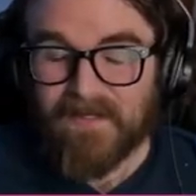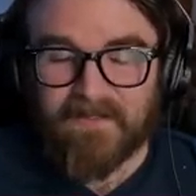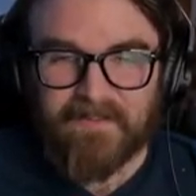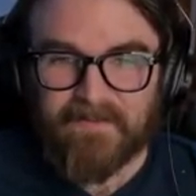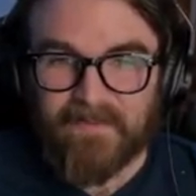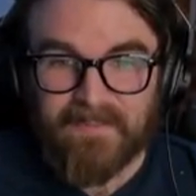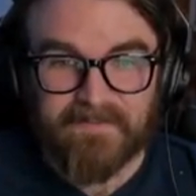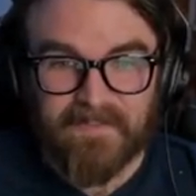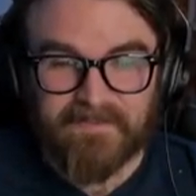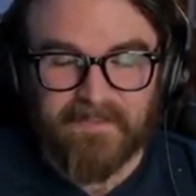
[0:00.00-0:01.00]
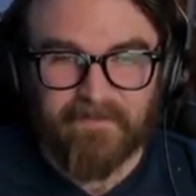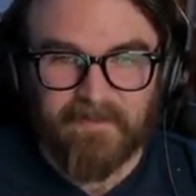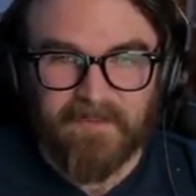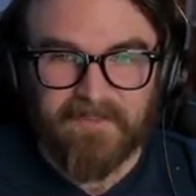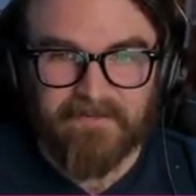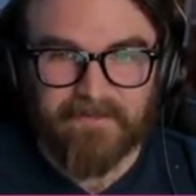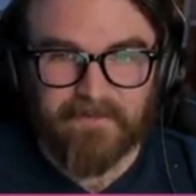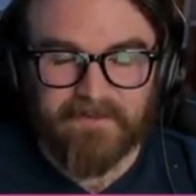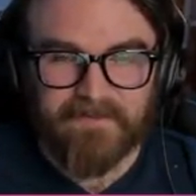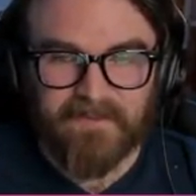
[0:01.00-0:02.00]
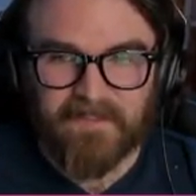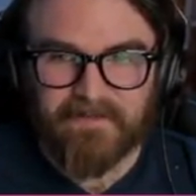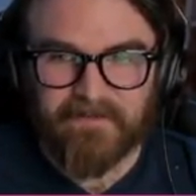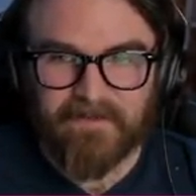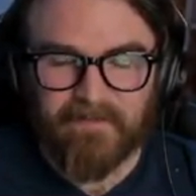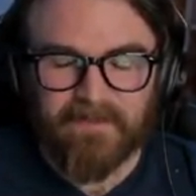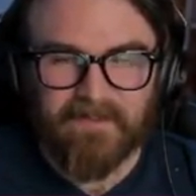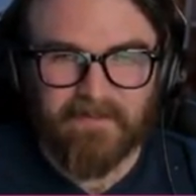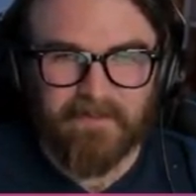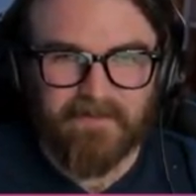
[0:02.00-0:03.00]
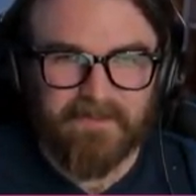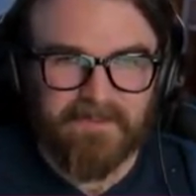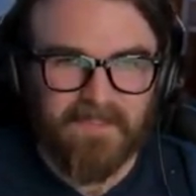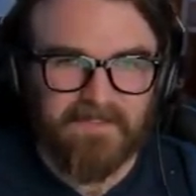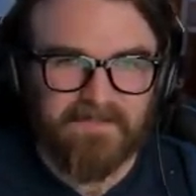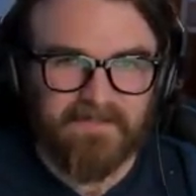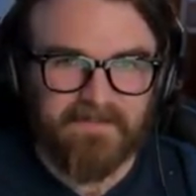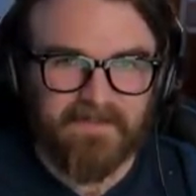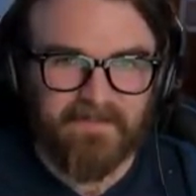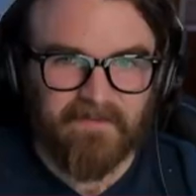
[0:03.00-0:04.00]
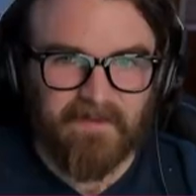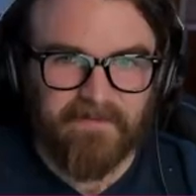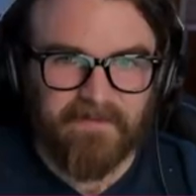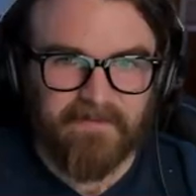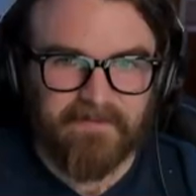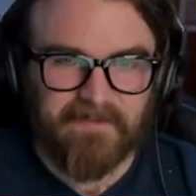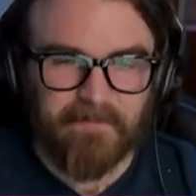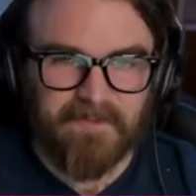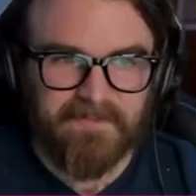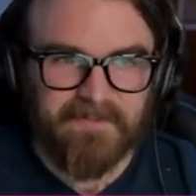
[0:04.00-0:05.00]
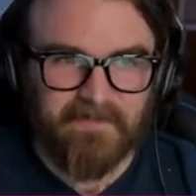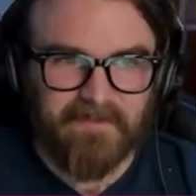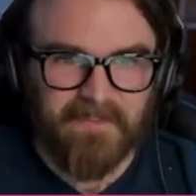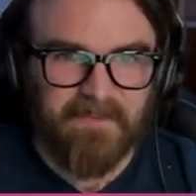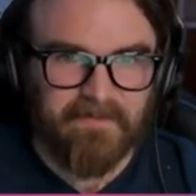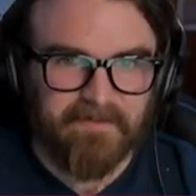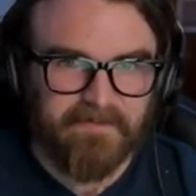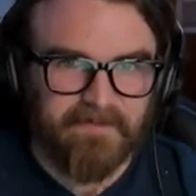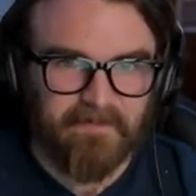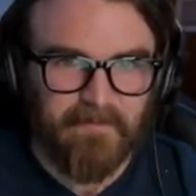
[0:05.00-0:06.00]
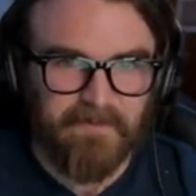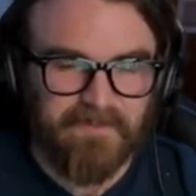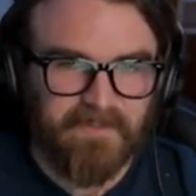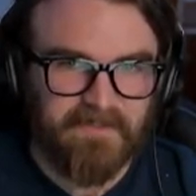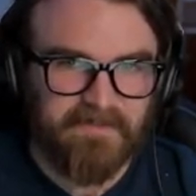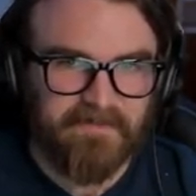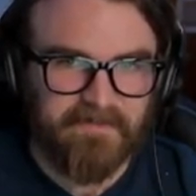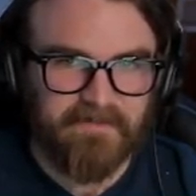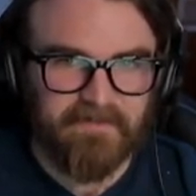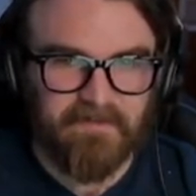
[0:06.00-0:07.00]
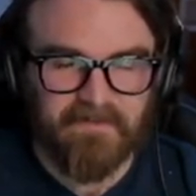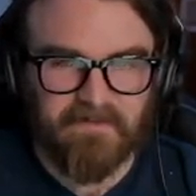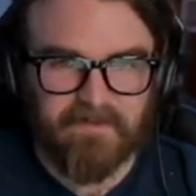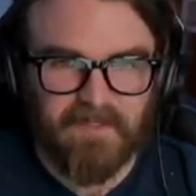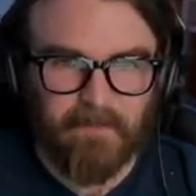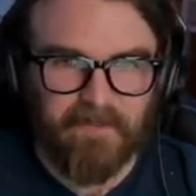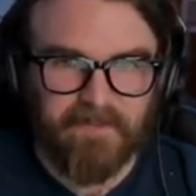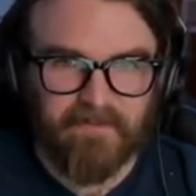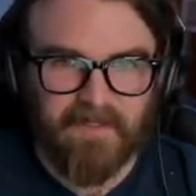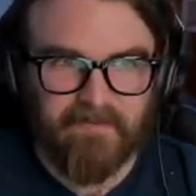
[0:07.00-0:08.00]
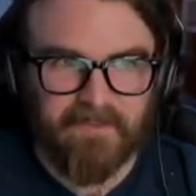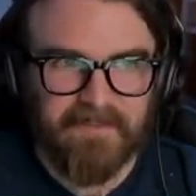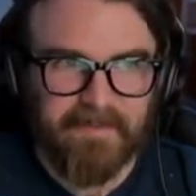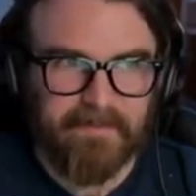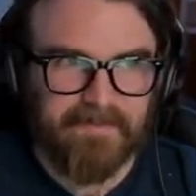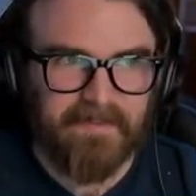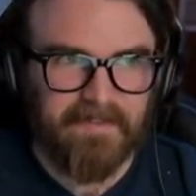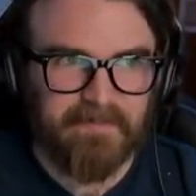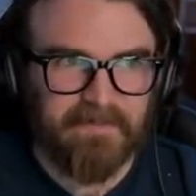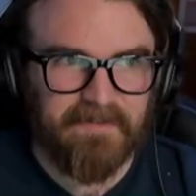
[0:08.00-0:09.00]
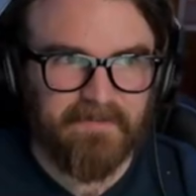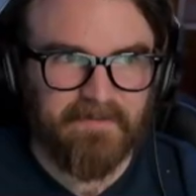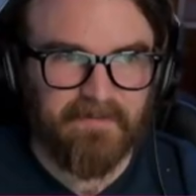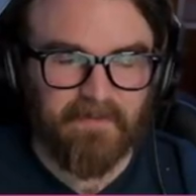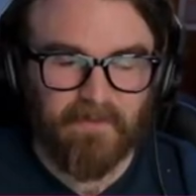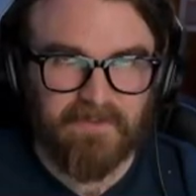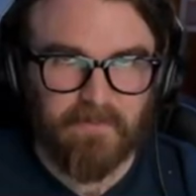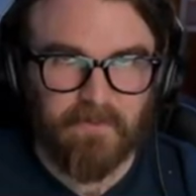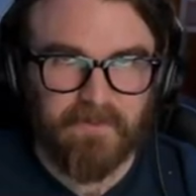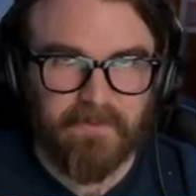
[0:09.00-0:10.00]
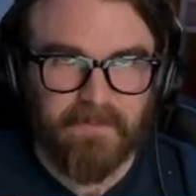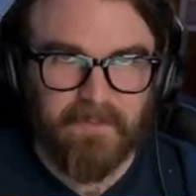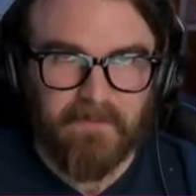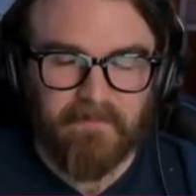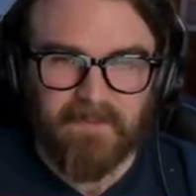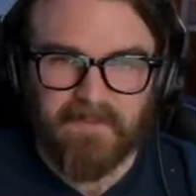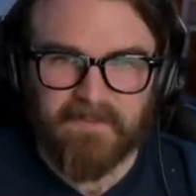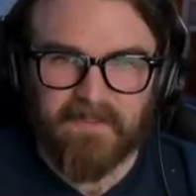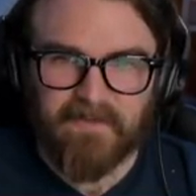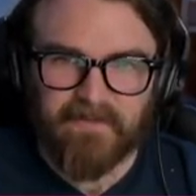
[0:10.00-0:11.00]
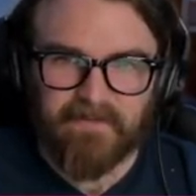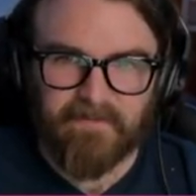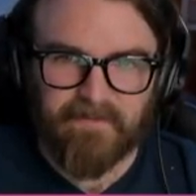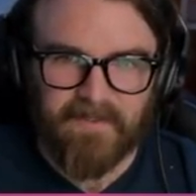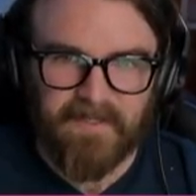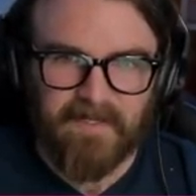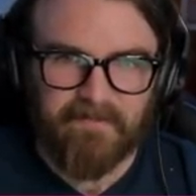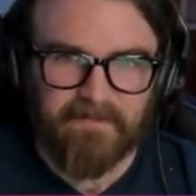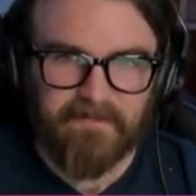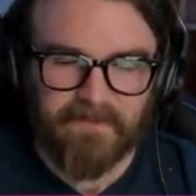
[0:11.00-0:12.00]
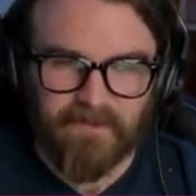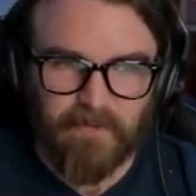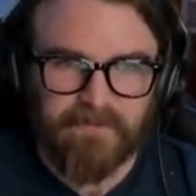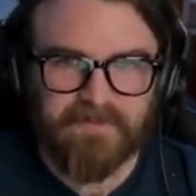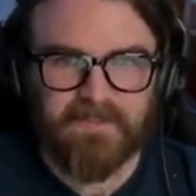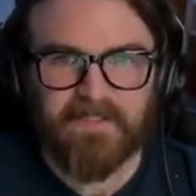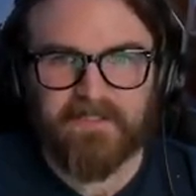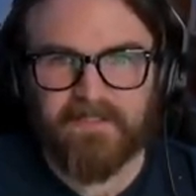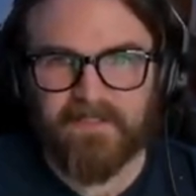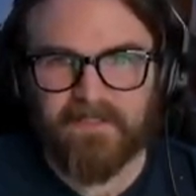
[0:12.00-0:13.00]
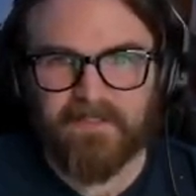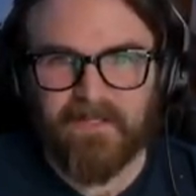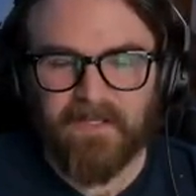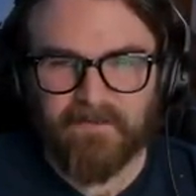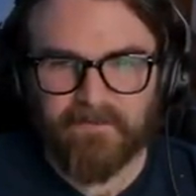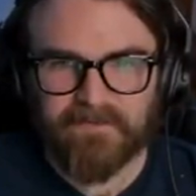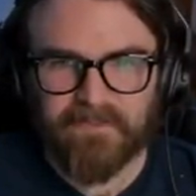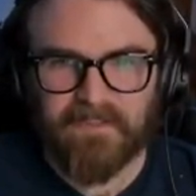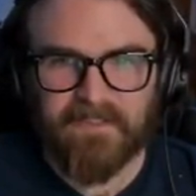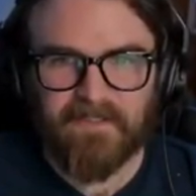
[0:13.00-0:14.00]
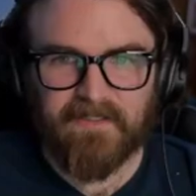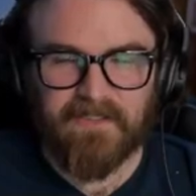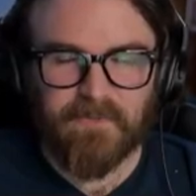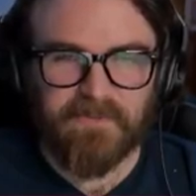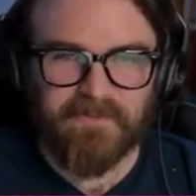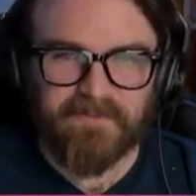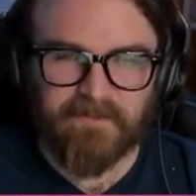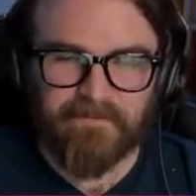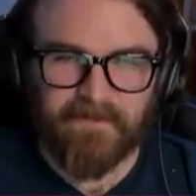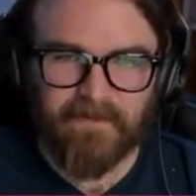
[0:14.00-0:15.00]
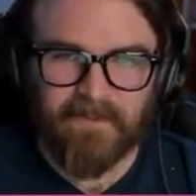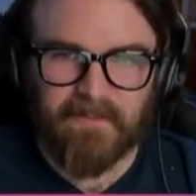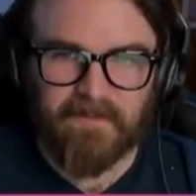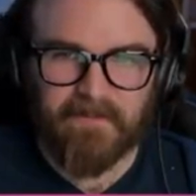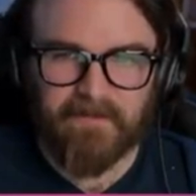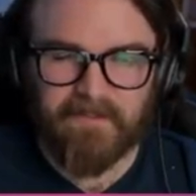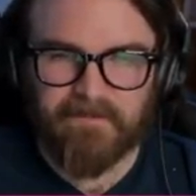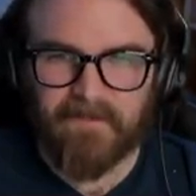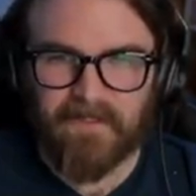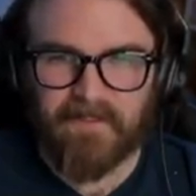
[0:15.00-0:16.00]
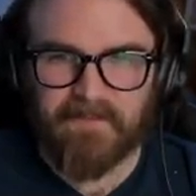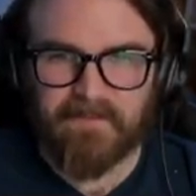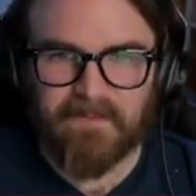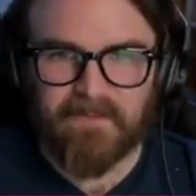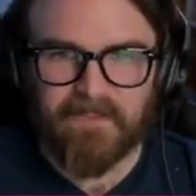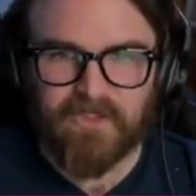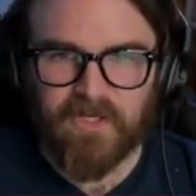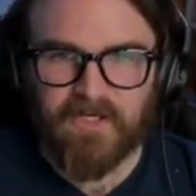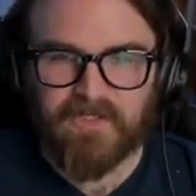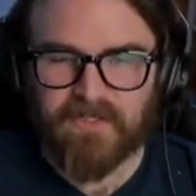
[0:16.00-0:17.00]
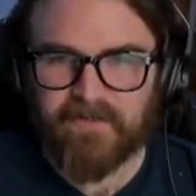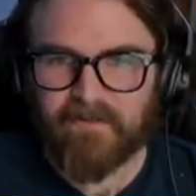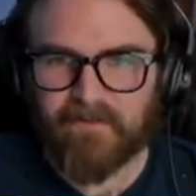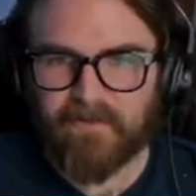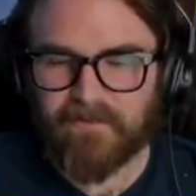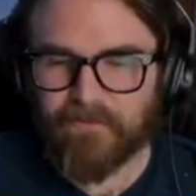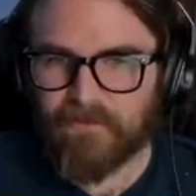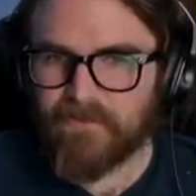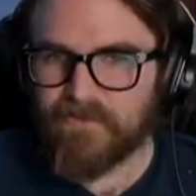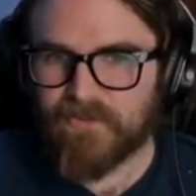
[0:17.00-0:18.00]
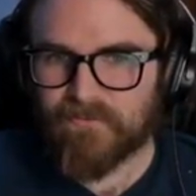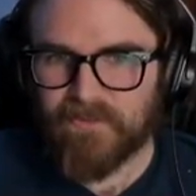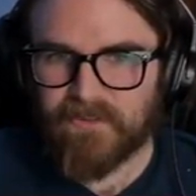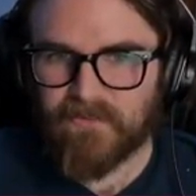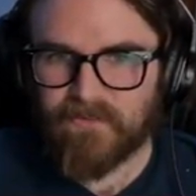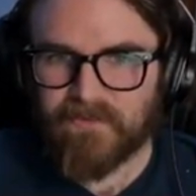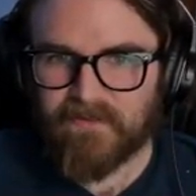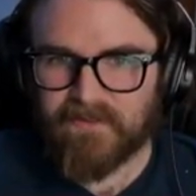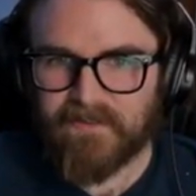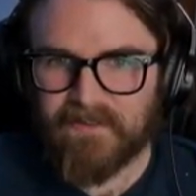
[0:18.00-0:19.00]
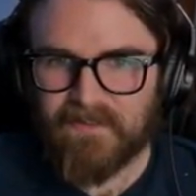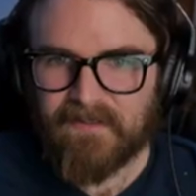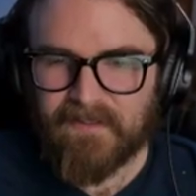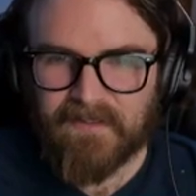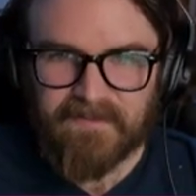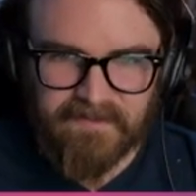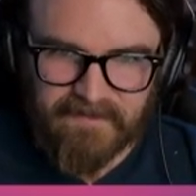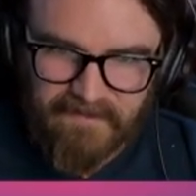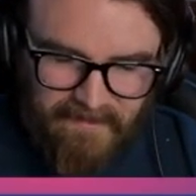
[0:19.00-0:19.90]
and that's that's definitely a big difference with the cycle. Um, Healy Wheelie in chat says that love the simplicity of it. Yeah, there's most guns. You know, there's a couple that don't have any attachment slots, but or at least one. But yeah, that they, they have a, a scope slot, a handle slot, and each one does like a very clearly defined change that it'll reduce your recoil. And yeah, it's